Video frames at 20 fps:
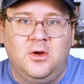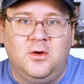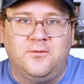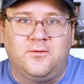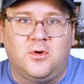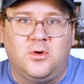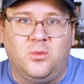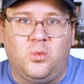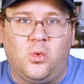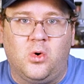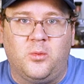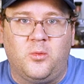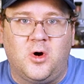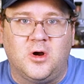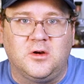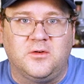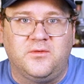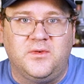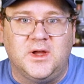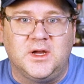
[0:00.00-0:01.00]
for warm
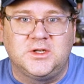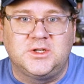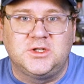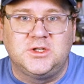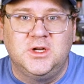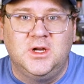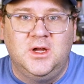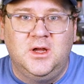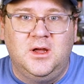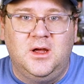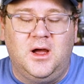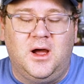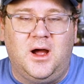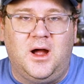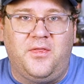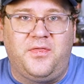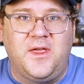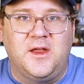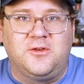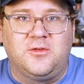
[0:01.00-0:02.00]
water fish.
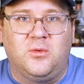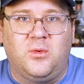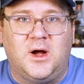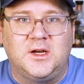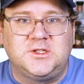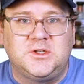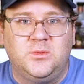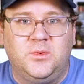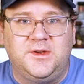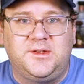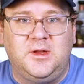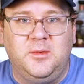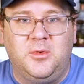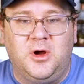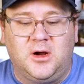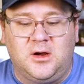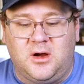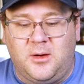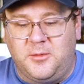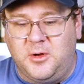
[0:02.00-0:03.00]
Thanks for watching Whiskey
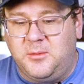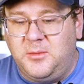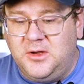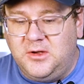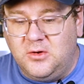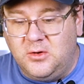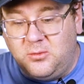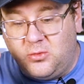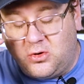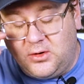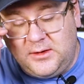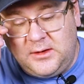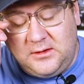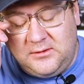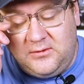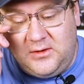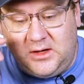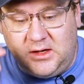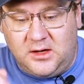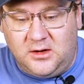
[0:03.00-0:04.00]
Bugger. I'm going to be doing more of these
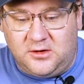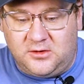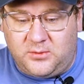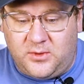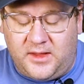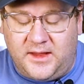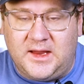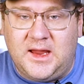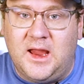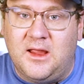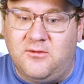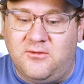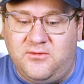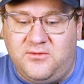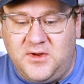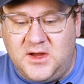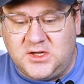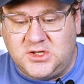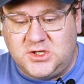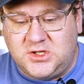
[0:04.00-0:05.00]
videos while I can't
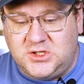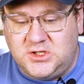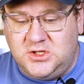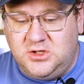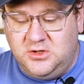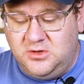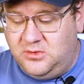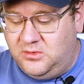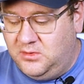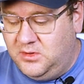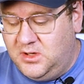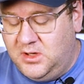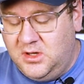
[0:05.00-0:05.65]
fish to